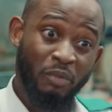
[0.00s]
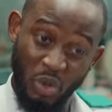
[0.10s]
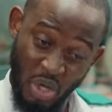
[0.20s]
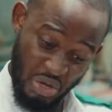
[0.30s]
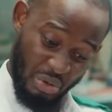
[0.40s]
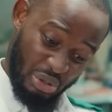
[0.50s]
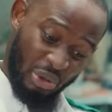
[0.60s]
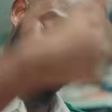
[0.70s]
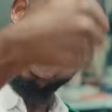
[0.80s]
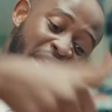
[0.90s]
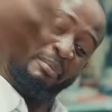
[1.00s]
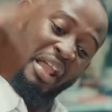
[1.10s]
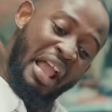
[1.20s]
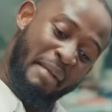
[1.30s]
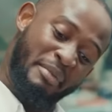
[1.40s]
me. You want to go to China
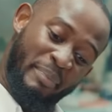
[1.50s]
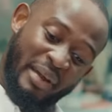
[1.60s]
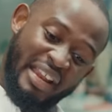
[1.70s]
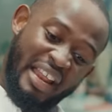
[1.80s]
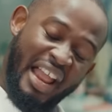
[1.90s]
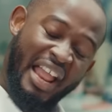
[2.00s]
and be playing